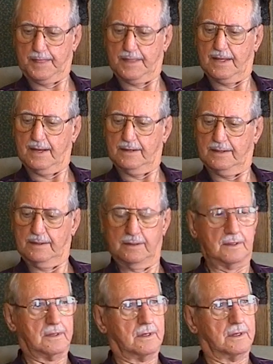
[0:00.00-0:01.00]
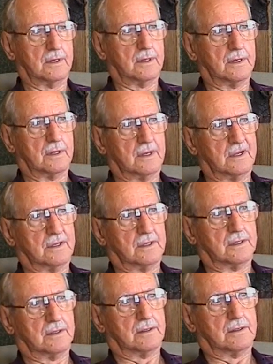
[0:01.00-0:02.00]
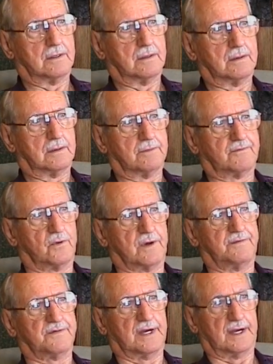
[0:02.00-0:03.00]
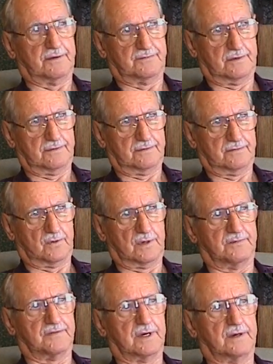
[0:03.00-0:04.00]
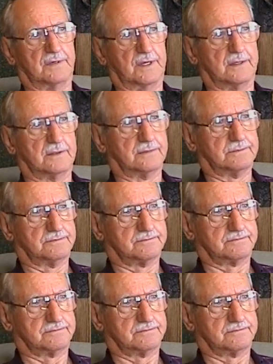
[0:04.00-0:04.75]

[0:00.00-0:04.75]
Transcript: September 46? 45. 45. 45, yeah.